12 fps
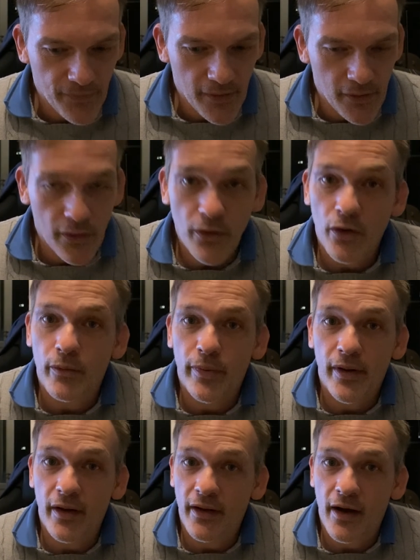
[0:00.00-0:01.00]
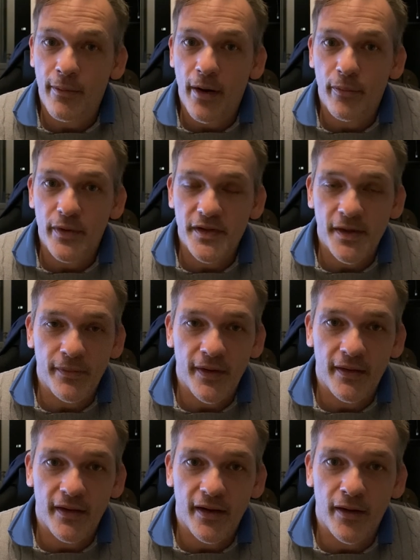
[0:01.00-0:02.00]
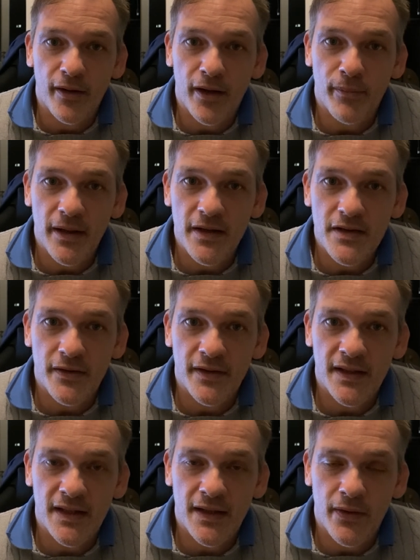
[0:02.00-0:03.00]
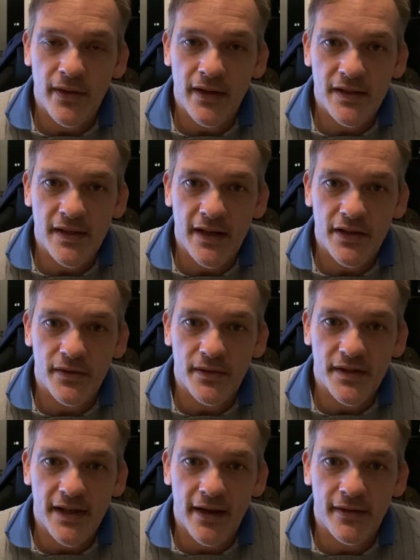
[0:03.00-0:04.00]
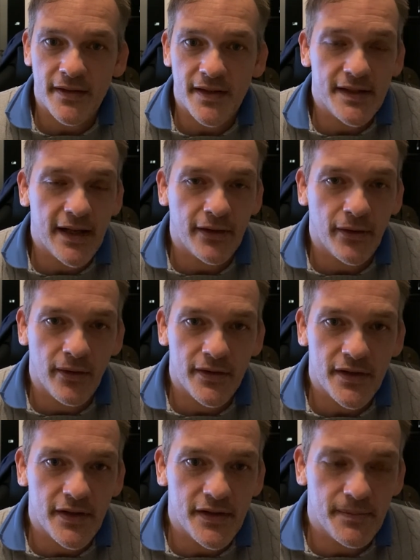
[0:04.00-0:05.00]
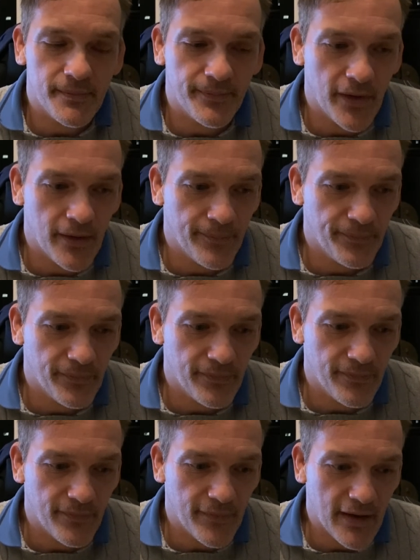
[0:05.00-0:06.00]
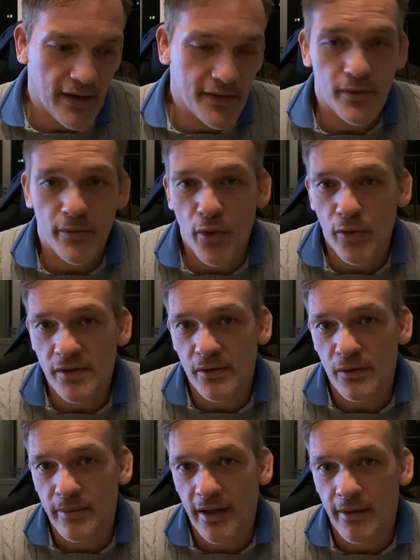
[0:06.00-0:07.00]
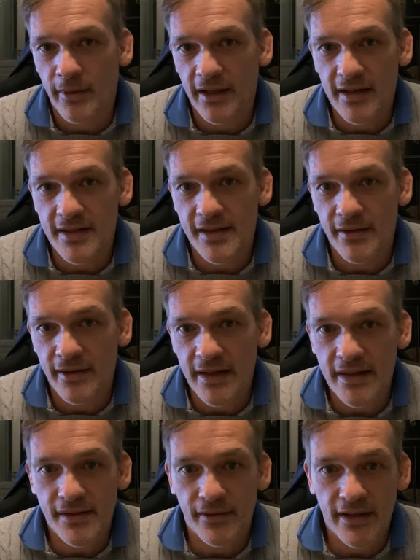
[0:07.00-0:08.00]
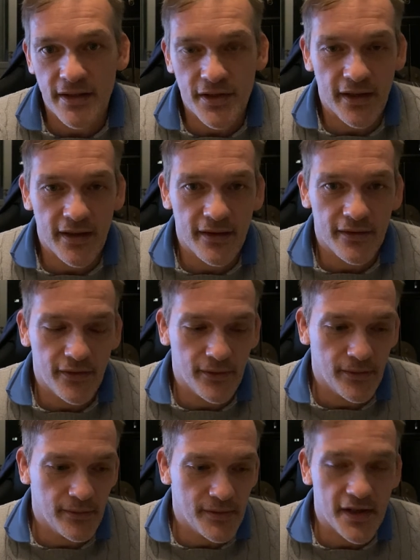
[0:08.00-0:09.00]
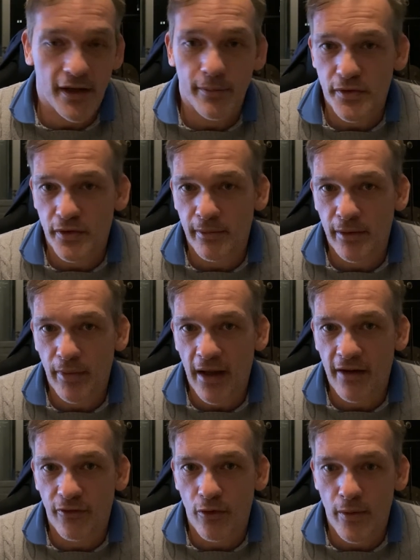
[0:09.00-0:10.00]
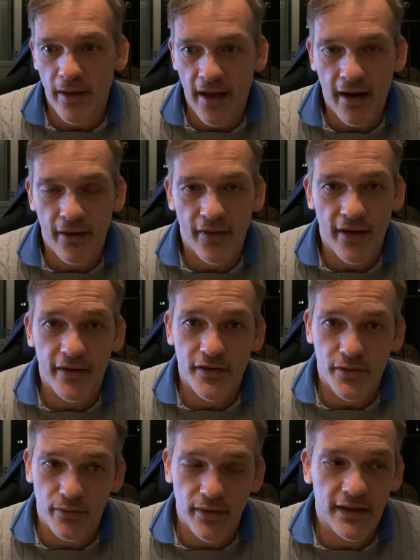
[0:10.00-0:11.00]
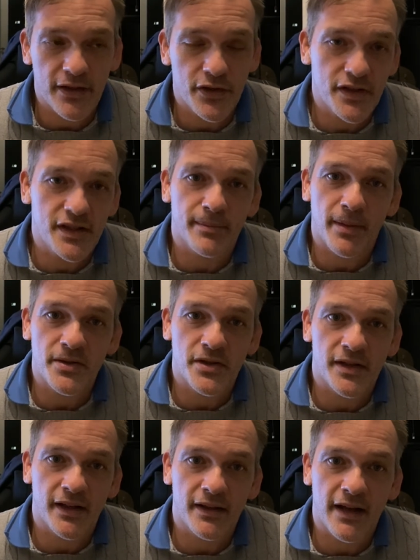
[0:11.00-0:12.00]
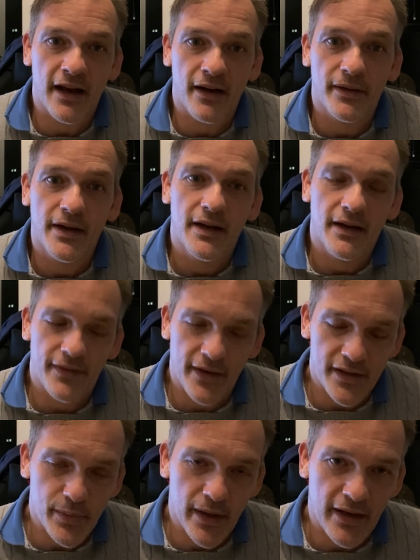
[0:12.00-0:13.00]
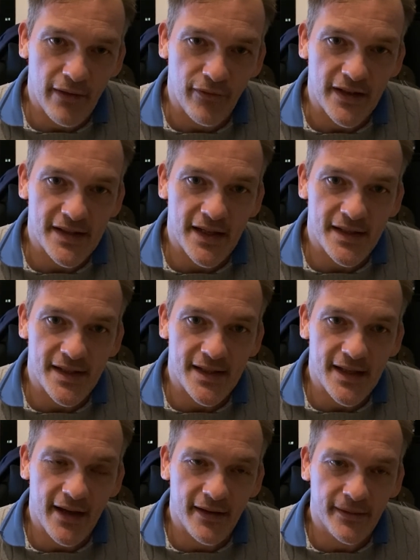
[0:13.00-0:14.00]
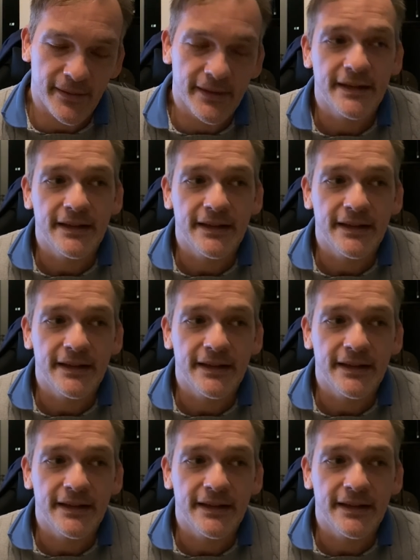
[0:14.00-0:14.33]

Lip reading: Europe can come up with something that can compete on the international standards. The technology is, as with Moore's Law, becoming easier and easier each year to set up a streaming platform and get out there. It's really just the budgeting now, and that's why Netflix has the scale.